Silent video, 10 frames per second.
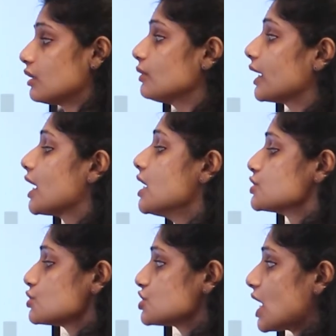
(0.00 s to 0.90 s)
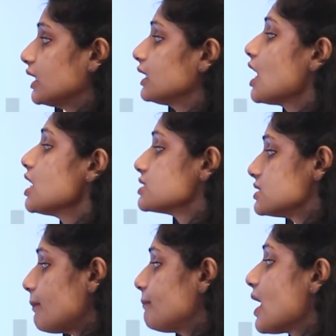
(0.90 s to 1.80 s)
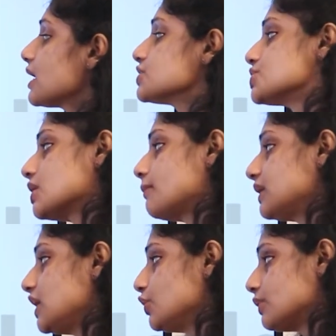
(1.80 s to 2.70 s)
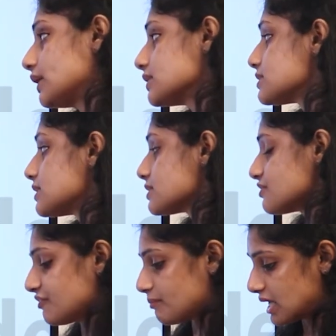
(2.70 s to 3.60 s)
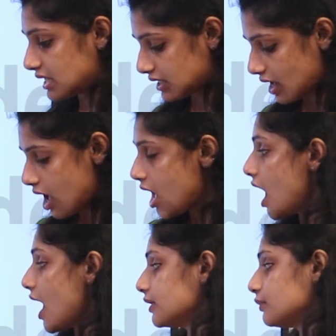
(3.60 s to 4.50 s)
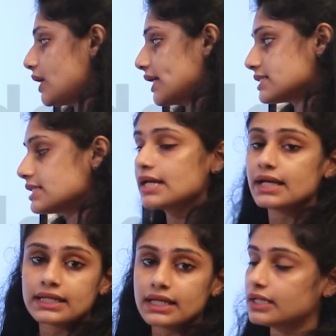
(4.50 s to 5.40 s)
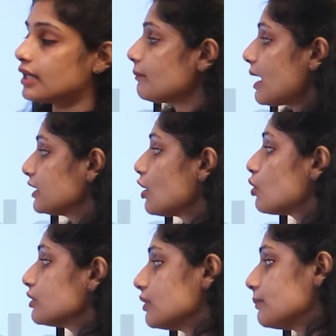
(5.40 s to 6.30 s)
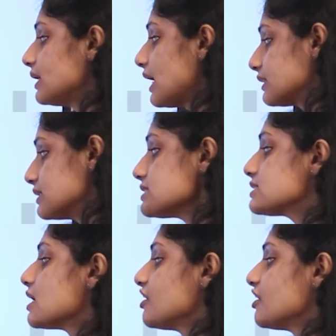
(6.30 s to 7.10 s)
Okay, so China, Japan, Germany, United States of America and United Kingdom. And the order will be like this.